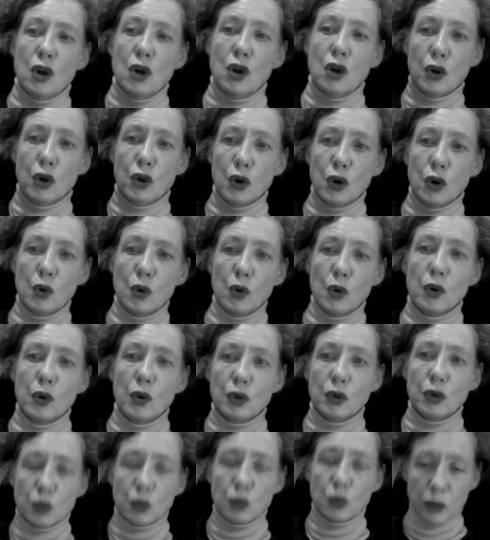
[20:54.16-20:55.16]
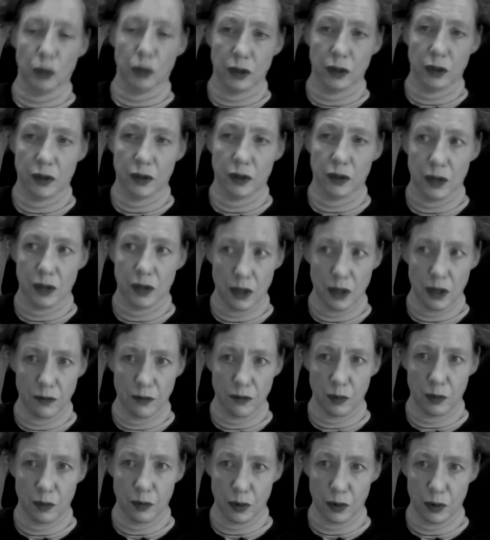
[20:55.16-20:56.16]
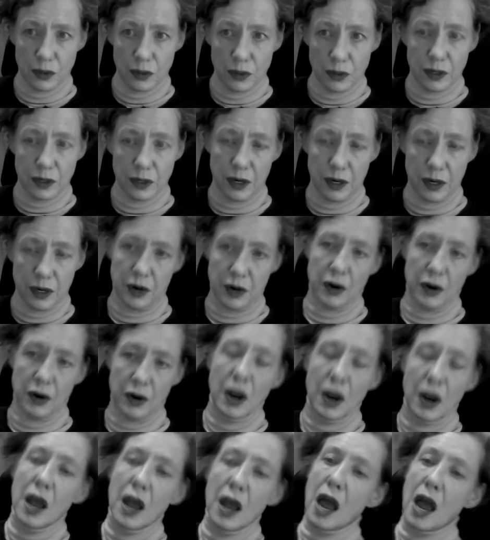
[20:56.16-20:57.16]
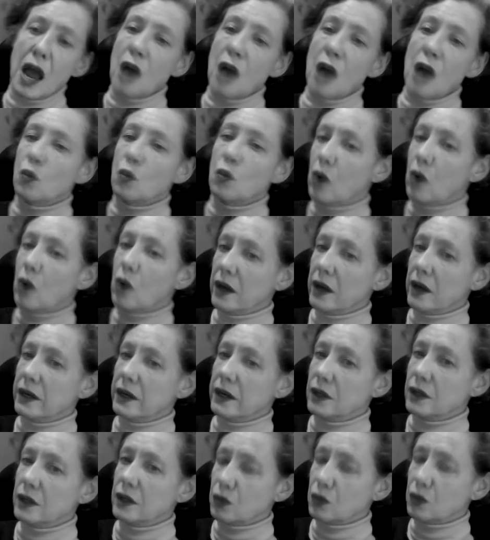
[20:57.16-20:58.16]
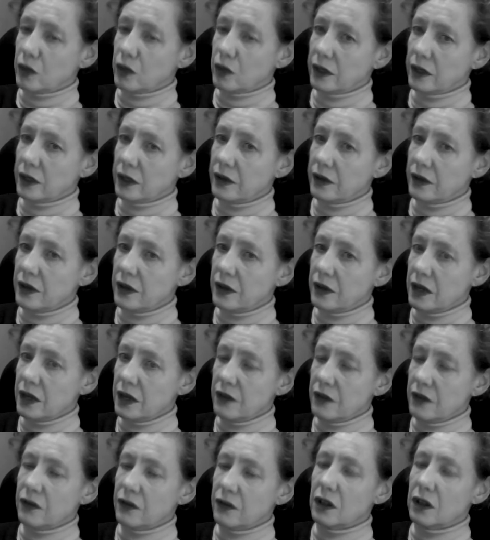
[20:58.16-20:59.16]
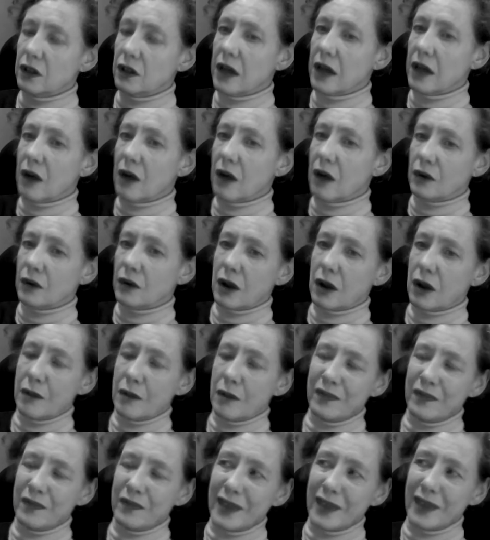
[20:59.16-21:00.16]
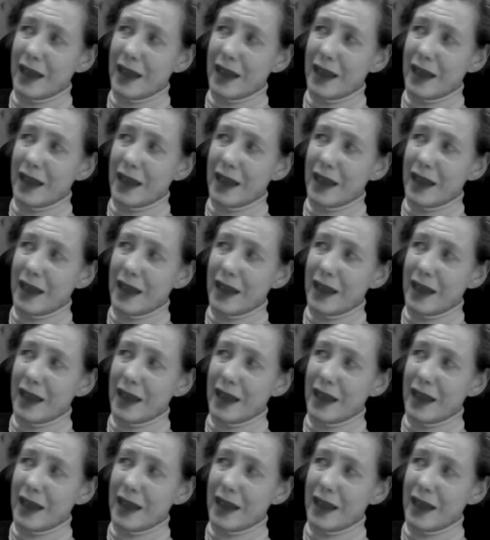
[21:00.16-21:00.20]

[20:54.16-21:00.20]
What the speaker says: Who is really the evil person here? And what is really the evil outcome?